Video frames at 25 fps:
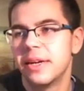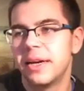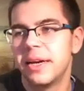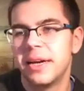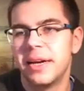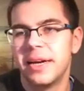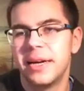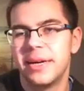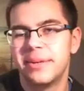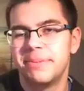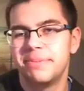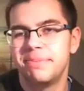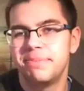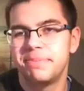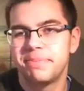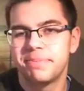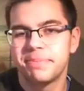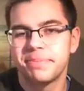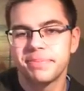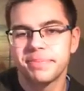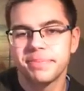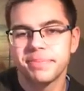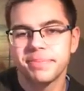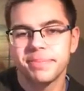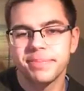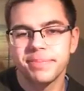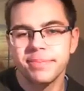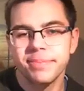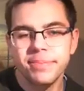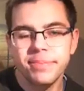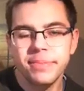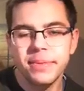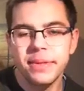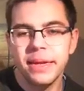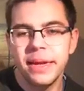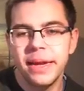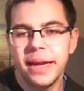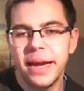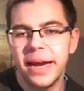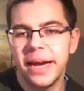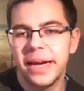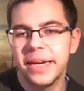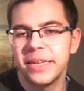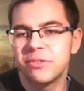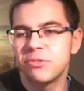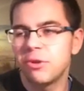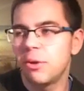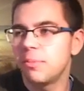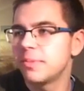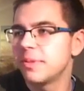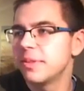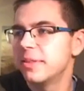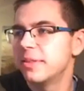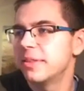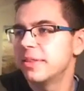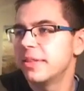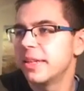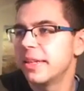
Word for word: Um, I dropped the,